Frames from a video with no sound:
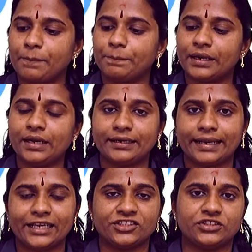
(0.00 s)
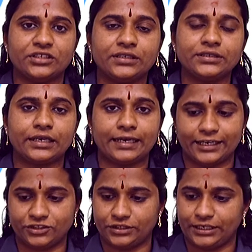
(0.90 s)
April
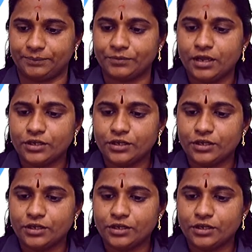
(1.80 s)
1919.